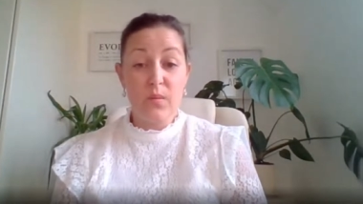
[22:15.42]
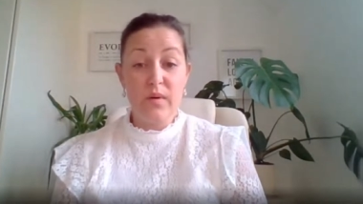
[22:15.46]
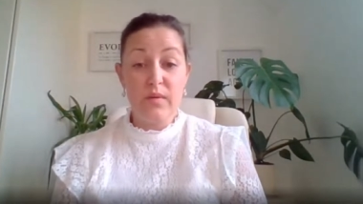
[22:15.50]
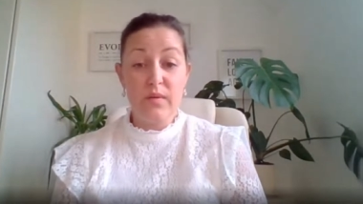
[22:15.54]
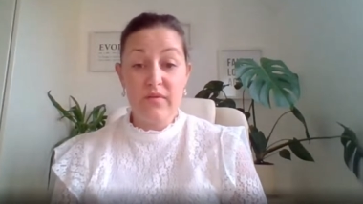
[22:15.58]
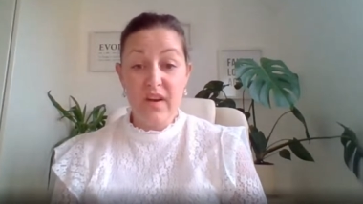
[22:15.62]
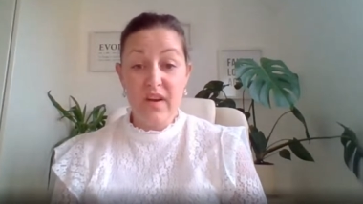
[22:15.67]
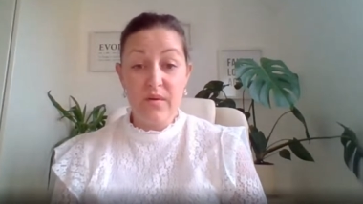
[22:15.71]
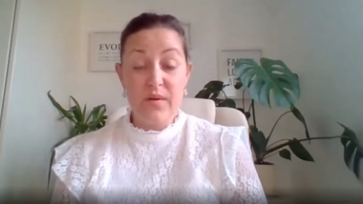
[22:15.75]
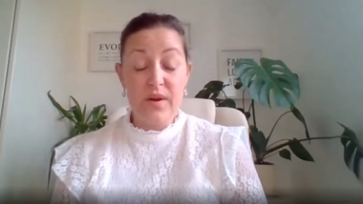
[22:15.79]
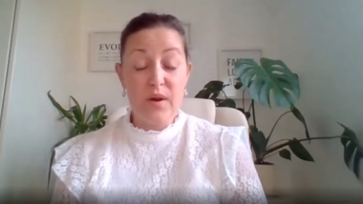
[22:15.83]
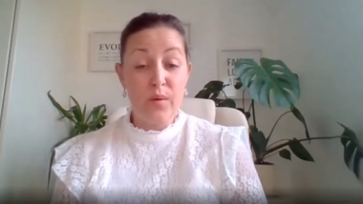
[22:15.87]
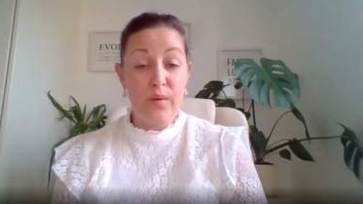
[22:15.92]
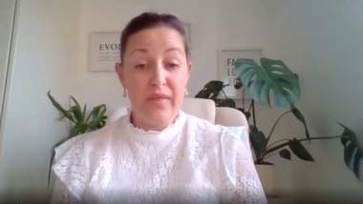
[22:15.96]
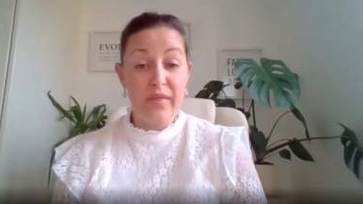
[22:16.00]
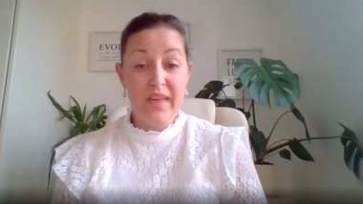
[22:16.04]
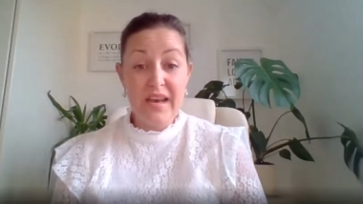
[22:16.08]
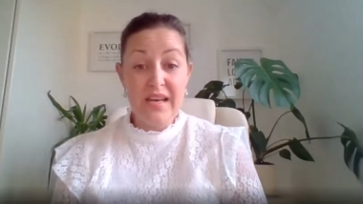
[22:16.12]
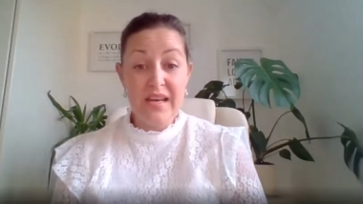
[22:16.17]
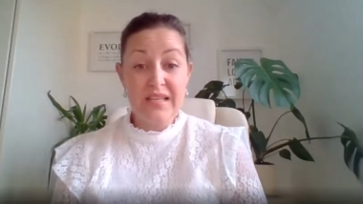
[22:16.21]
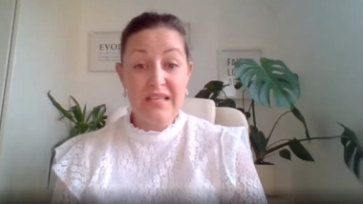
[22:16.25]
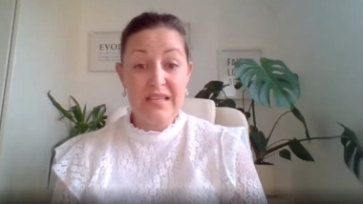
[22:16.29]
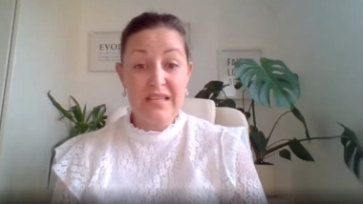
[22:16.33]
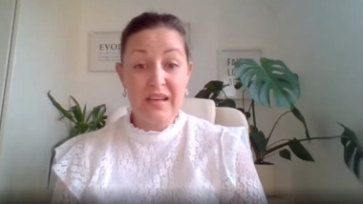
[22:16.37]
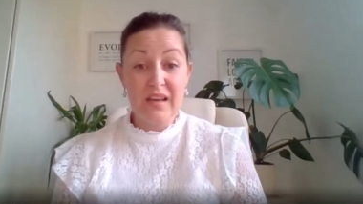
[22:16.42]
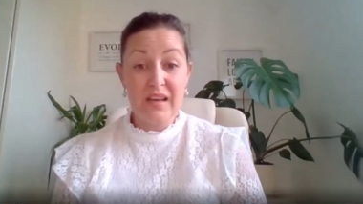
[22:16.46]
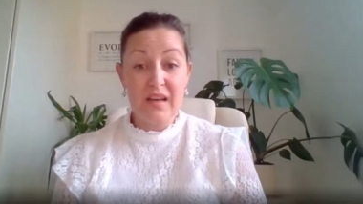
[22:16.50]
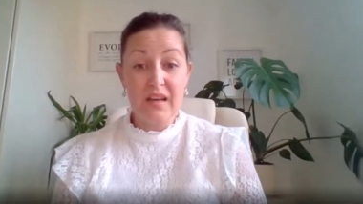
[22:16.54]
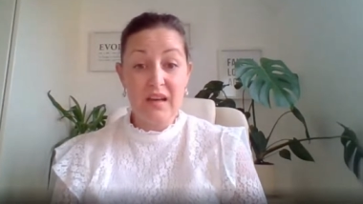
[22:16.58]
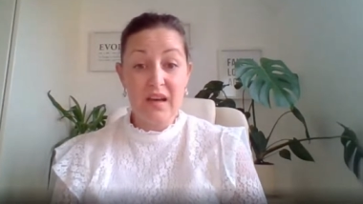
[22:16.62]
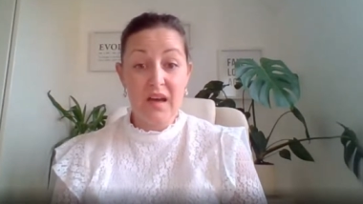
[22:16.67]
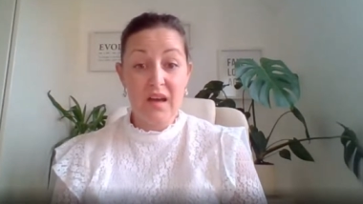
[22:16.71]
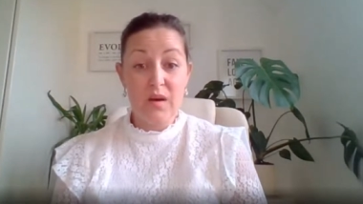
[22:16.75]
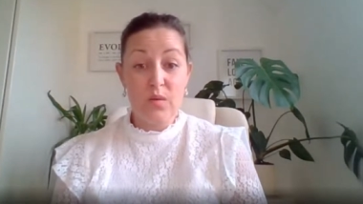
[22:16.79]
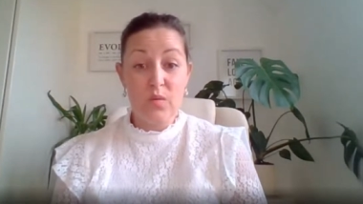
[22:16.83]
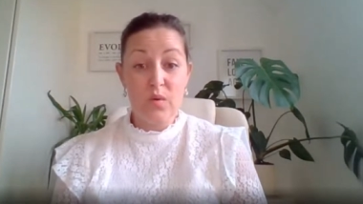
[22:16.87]
we're very
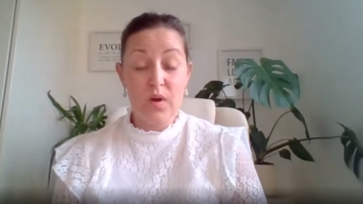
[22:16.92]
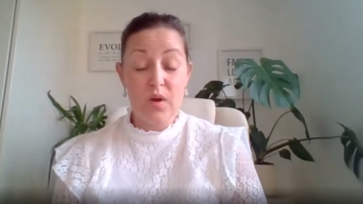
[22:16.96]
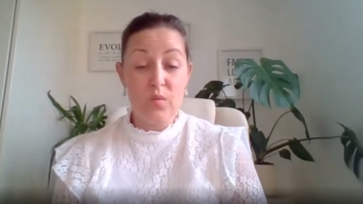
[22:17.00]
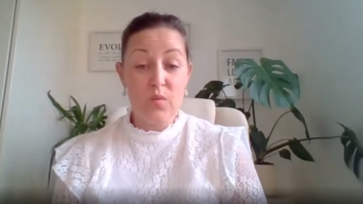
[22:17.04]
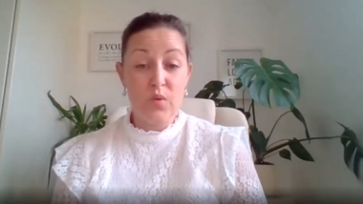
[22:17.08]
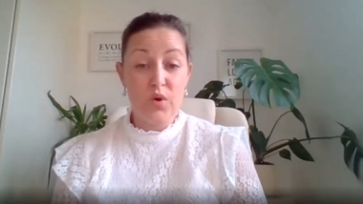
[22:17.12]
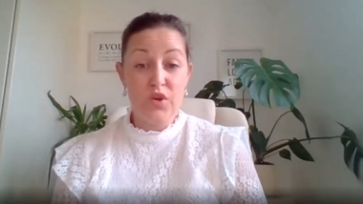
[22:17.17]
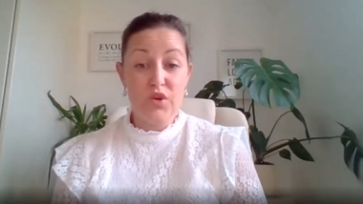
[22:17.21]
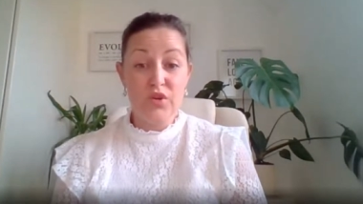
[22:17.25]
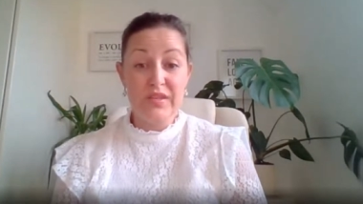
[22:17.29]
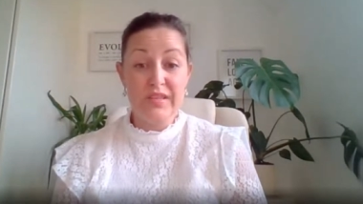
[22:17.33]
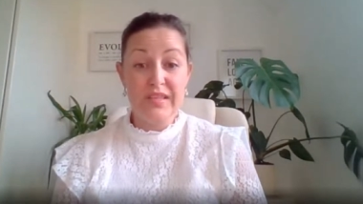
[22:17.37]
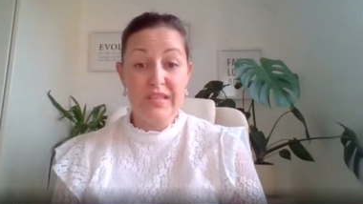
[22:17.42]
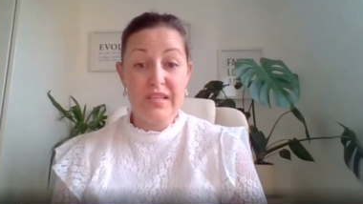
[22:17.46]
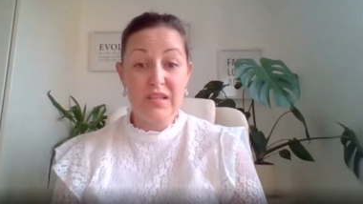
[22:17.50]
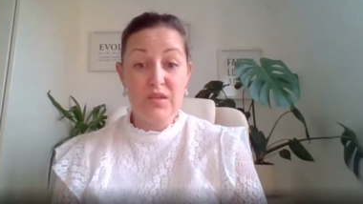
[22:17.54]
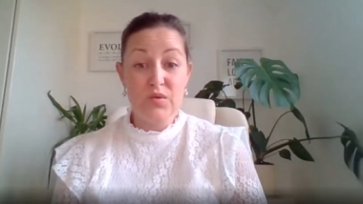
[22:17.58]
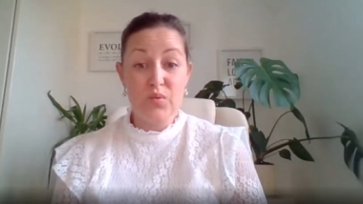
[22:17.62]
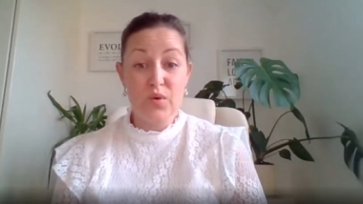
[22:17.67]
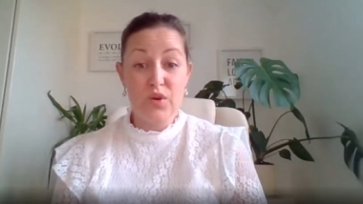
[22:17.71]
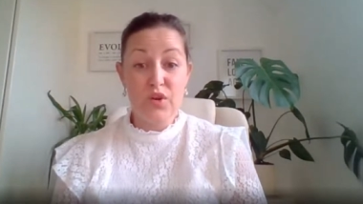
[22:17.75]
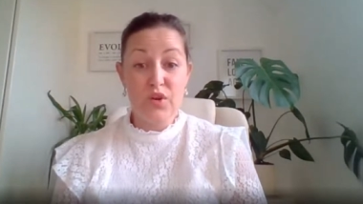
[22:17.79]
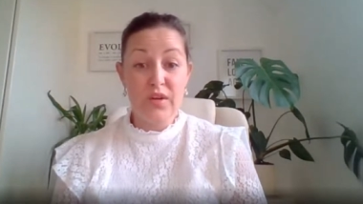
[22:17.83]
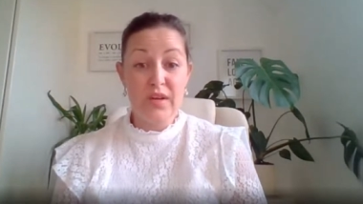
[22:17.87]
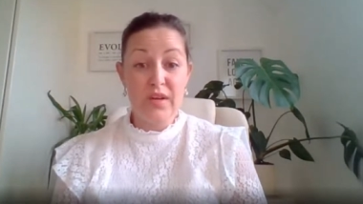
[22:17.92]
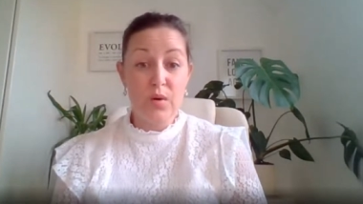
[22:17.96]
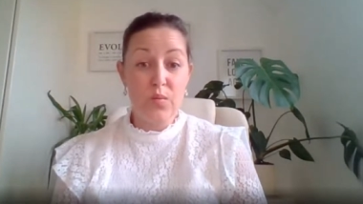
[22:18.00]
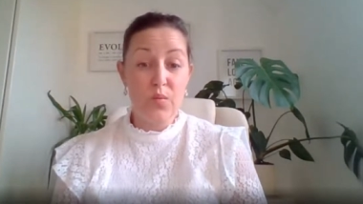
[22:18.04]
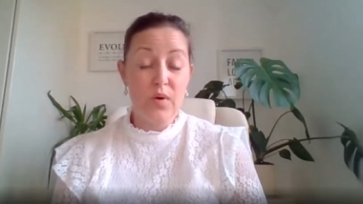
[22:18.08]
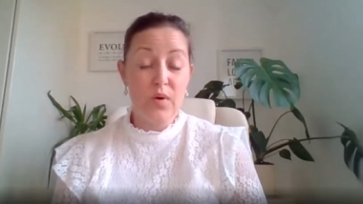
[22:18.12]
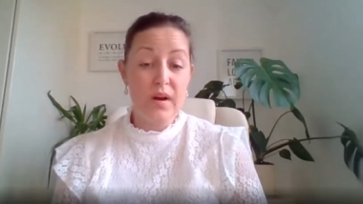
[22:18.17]
authentic, and, and what you see is what you get.